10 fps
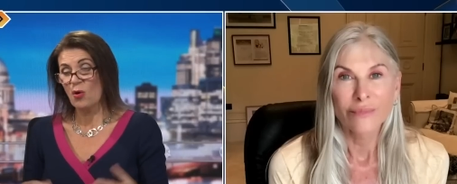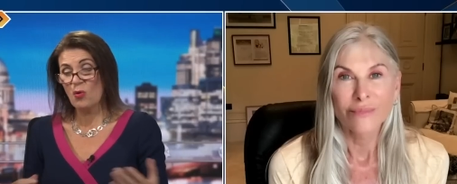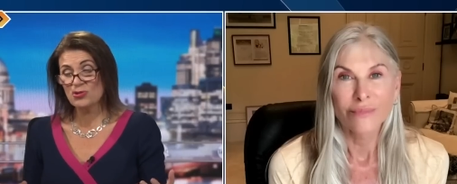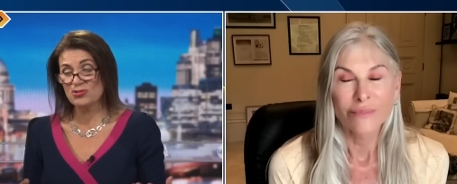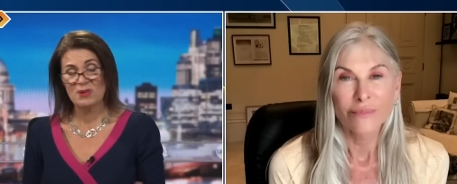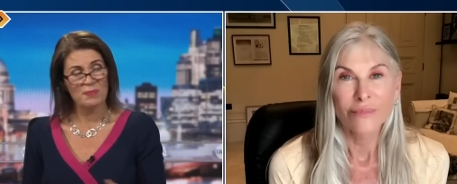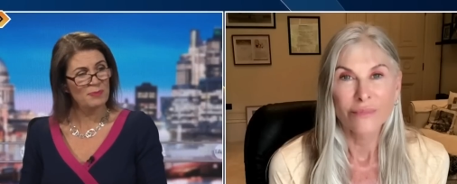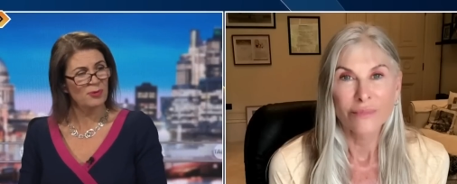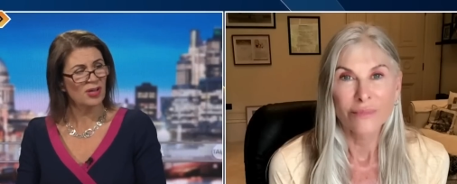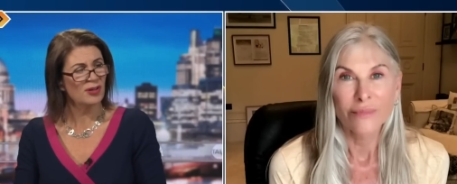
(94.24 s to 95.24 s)
Speaker 1: ordinary
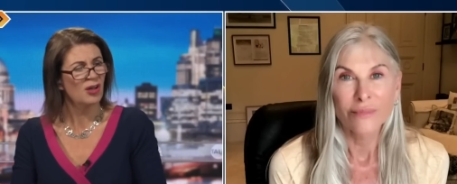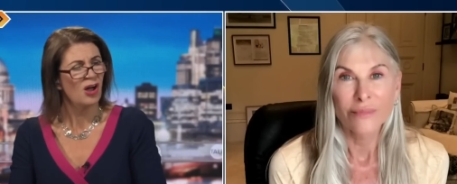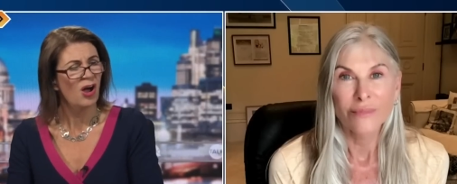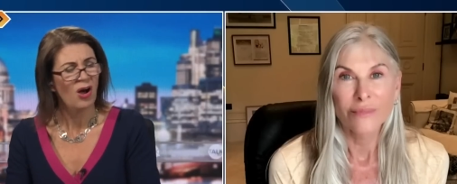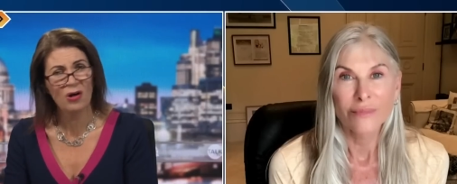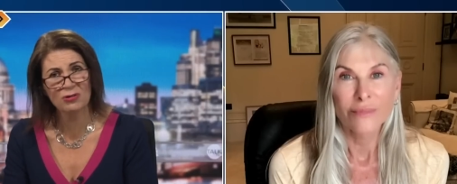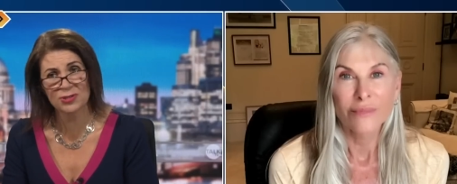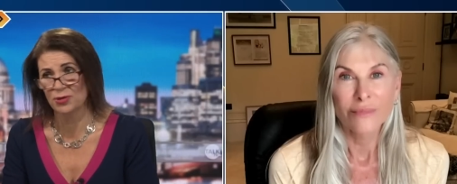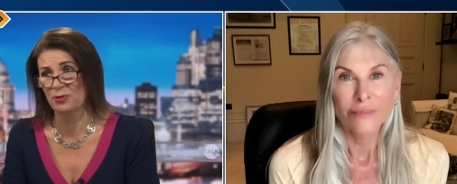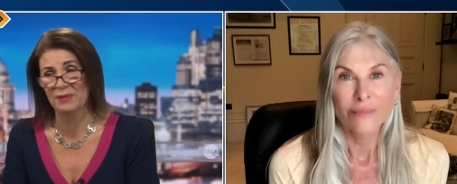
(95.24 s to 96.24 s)
people going, hold
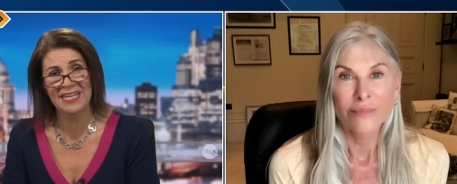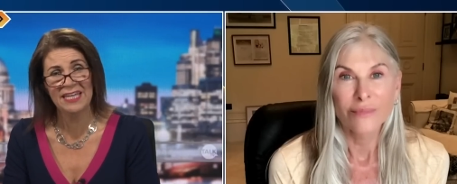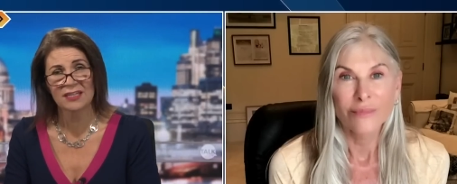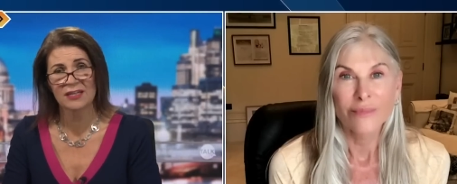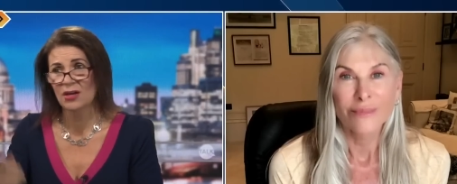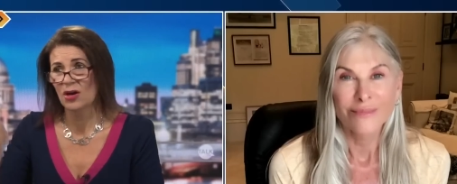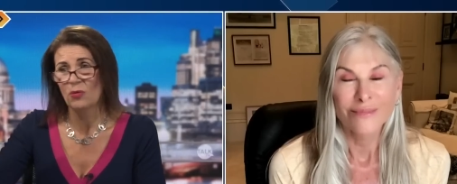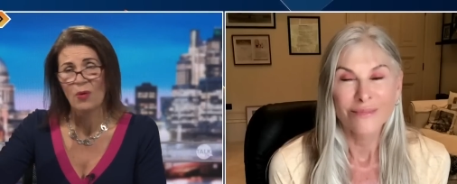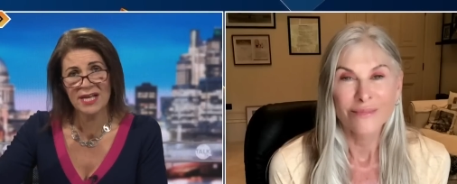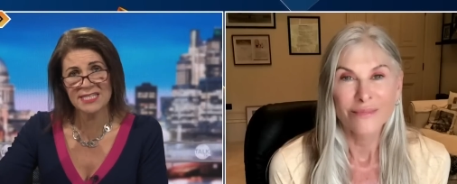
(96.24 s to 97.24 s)
on a minute,
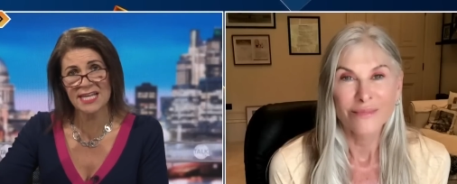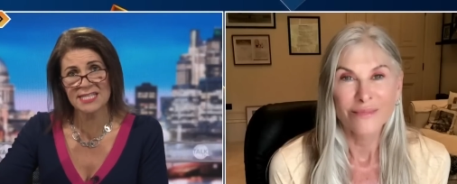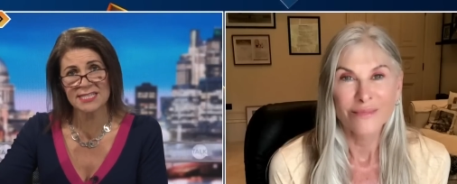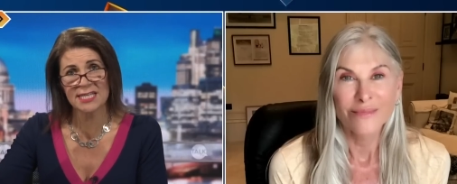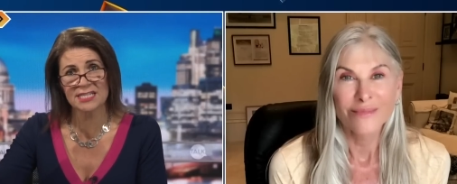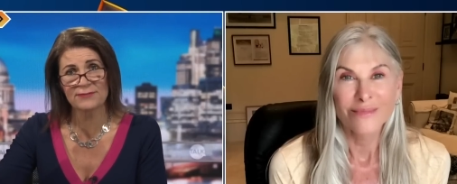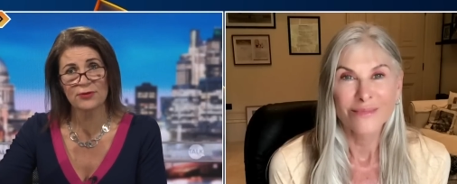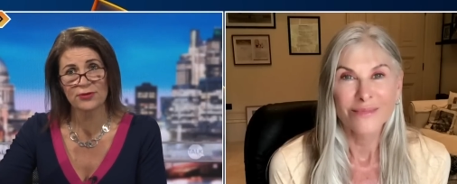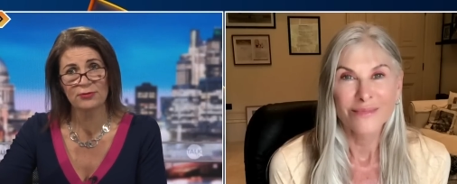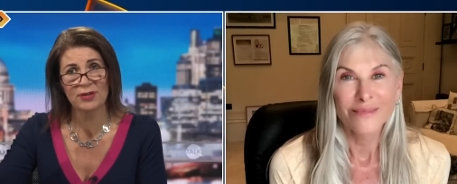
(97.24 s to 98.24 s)
why is that six
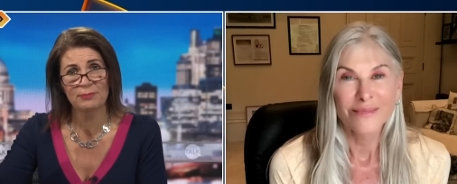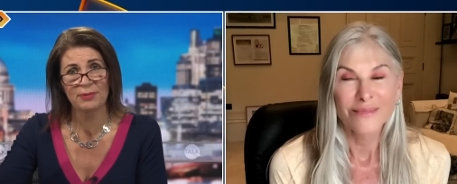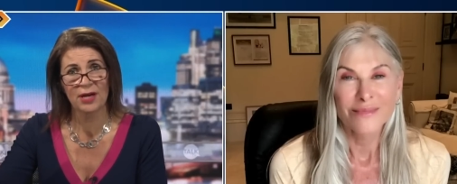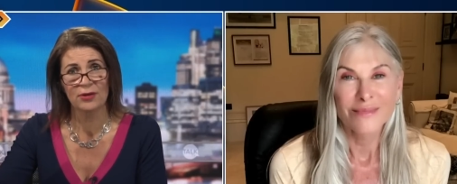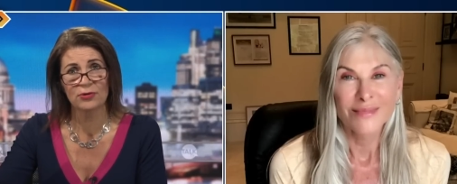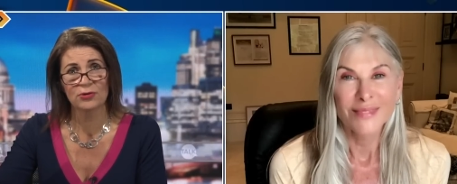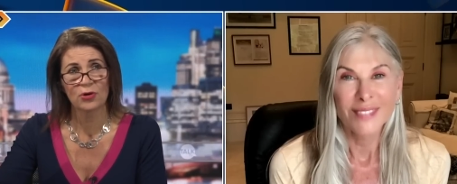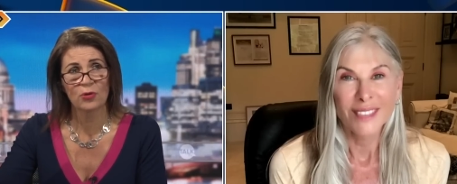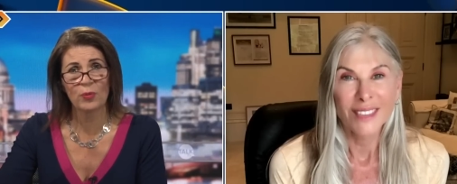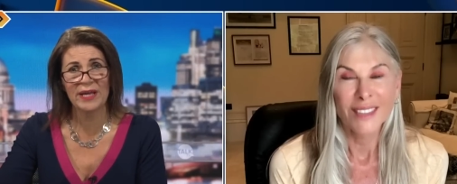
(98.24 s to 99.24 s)
foot three bloke
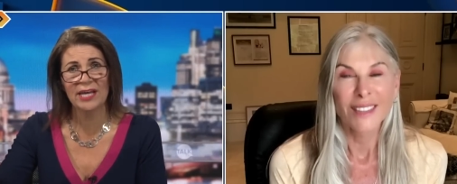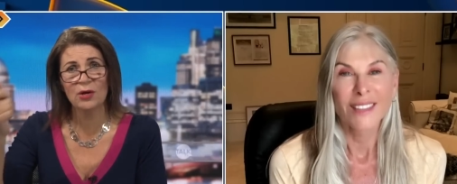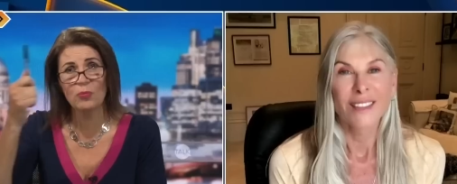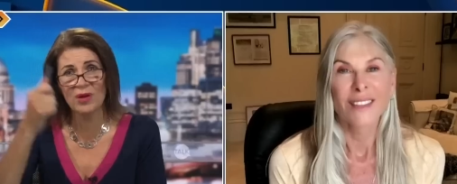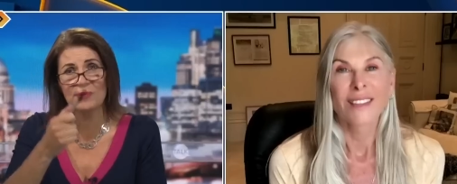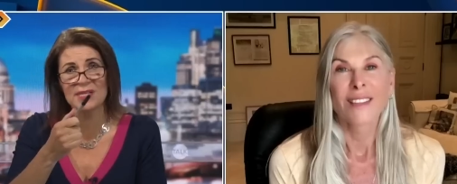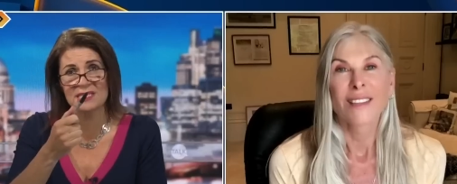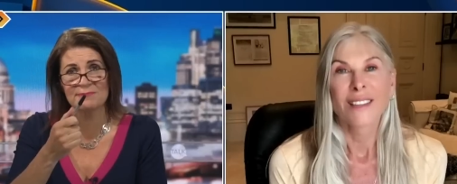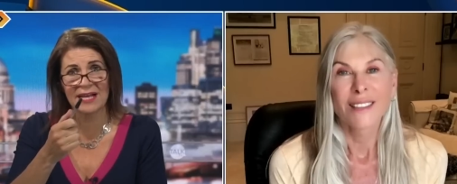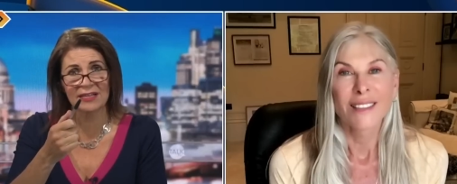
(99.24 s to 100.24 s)
winning a women's
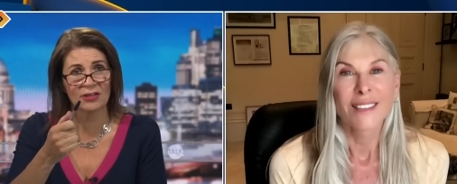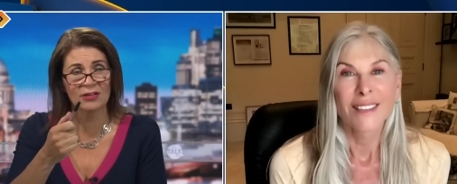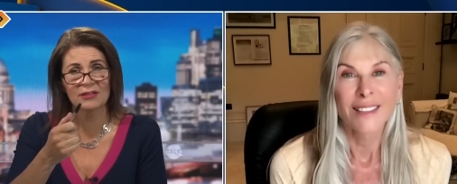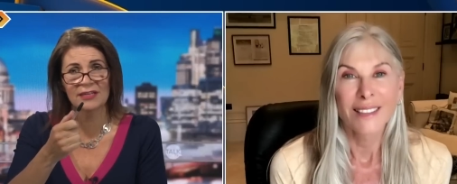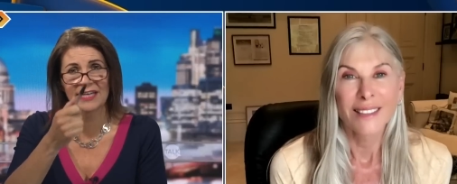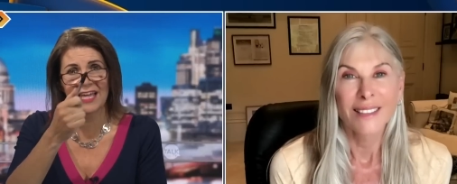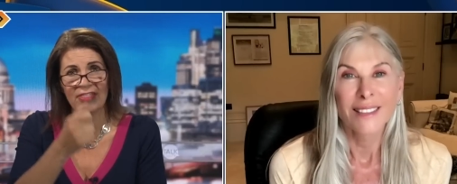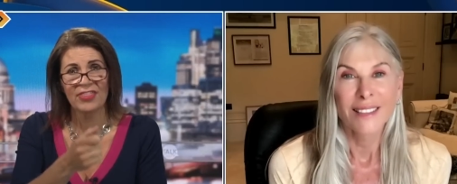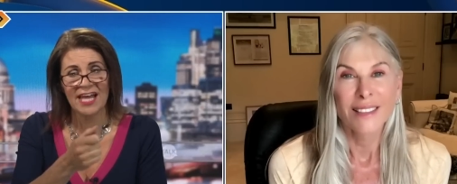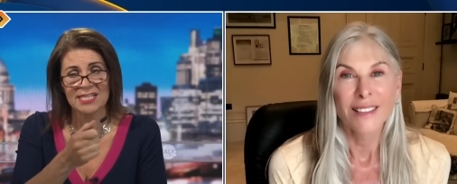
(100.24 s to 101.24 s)
medal in
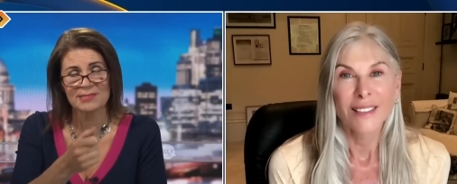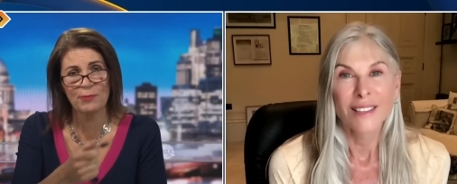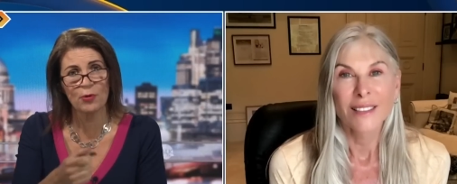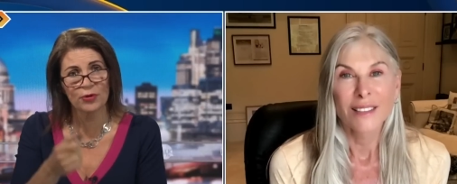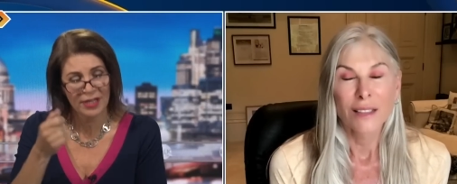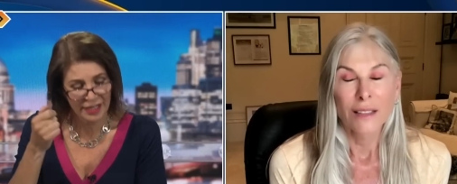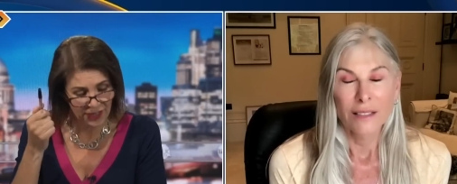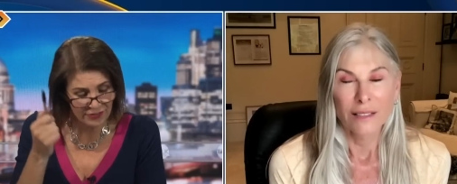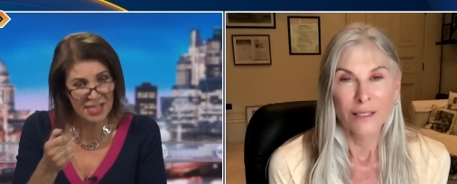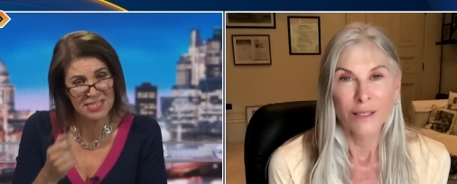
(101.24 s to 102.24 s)
that sport?
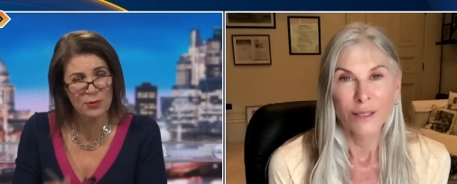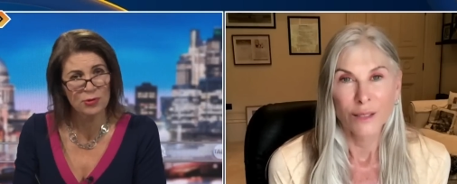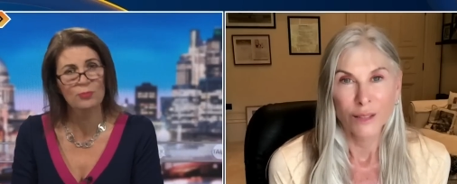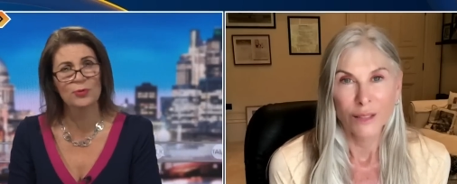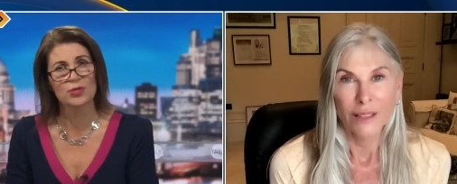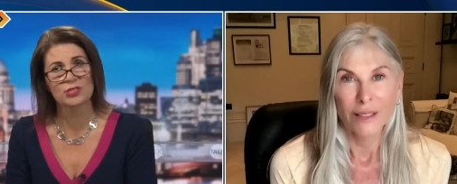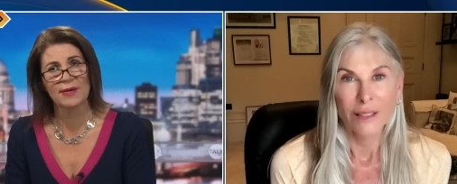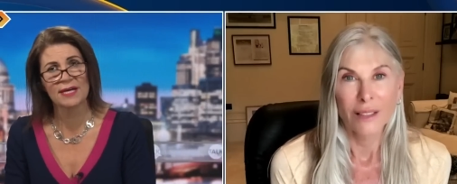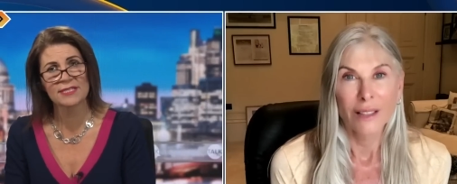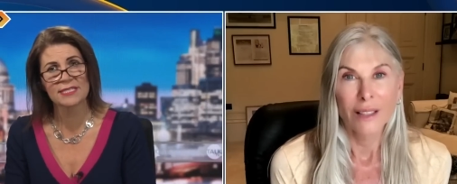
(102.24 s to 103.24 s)
And that's what your book's
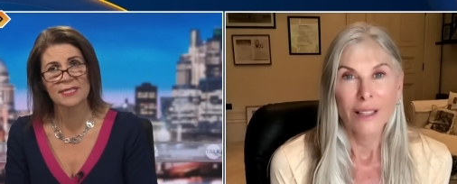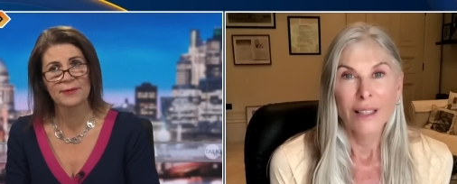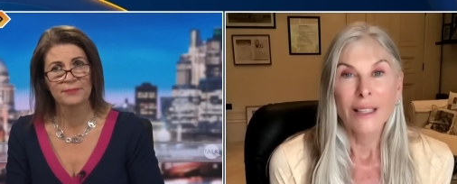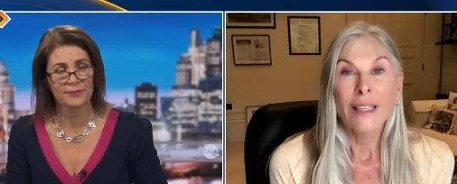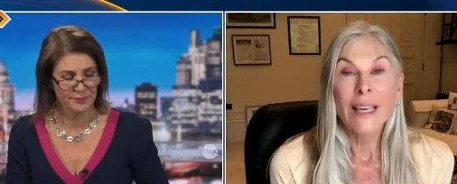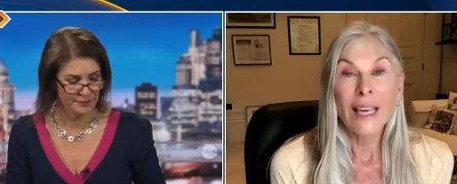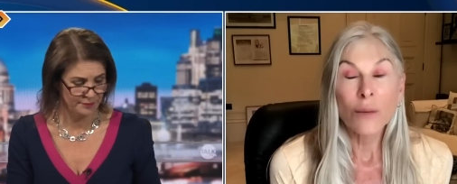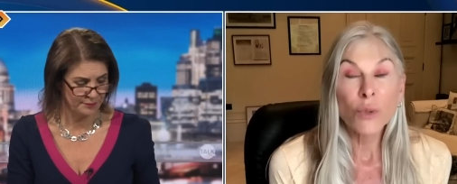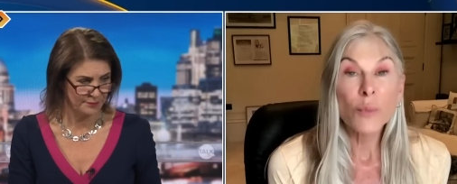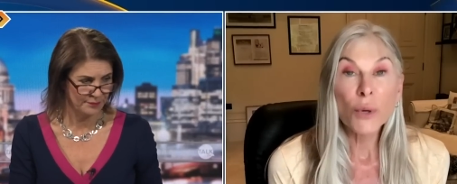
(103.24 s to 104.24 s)
about, isn't it?
Speaker 2: Yeah,
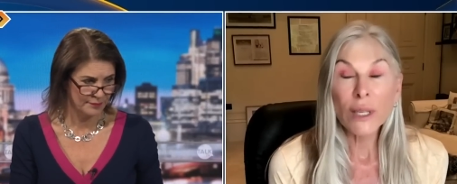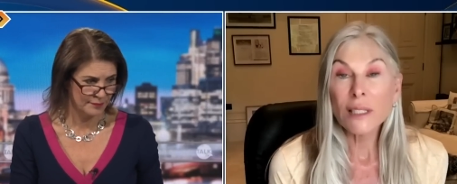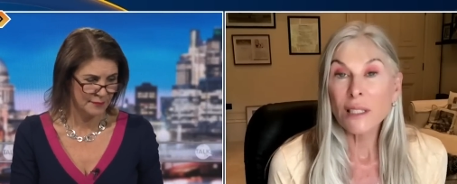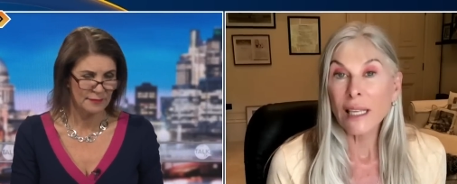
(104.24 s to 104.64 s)
well, the book is,